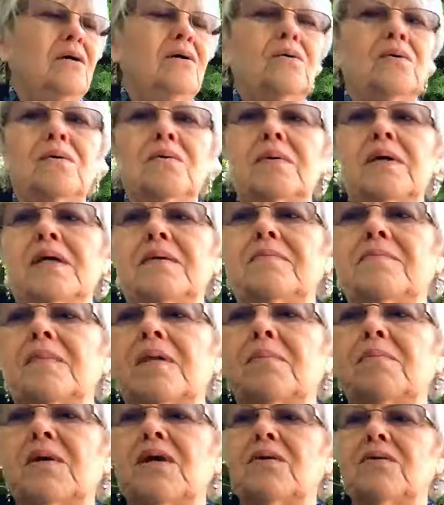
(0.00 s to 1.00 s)
Oh, okay.
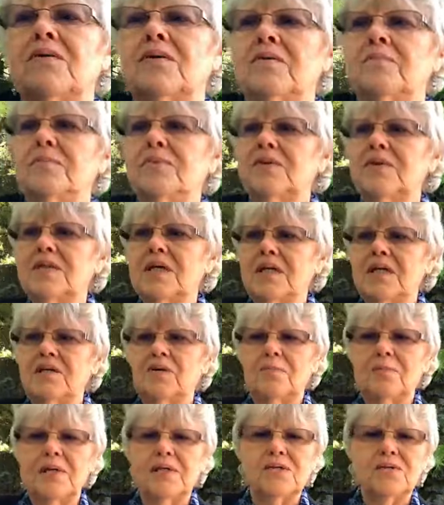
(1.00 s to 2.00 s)
I'm gonna put that nearby